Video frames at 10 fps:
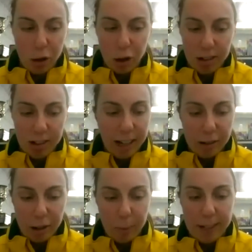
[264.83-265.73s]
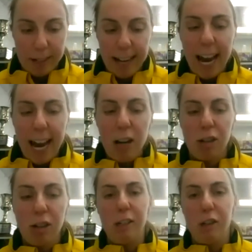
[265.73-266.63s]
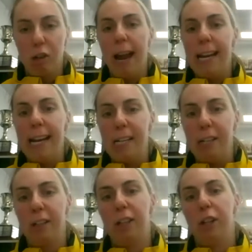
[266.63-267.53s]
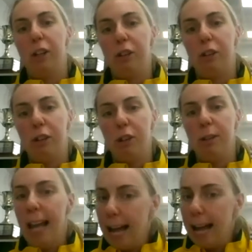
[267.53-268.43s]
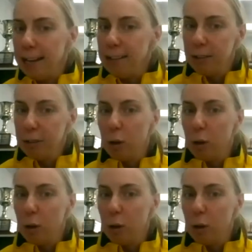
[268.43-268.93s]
short statures, because they actually train to land.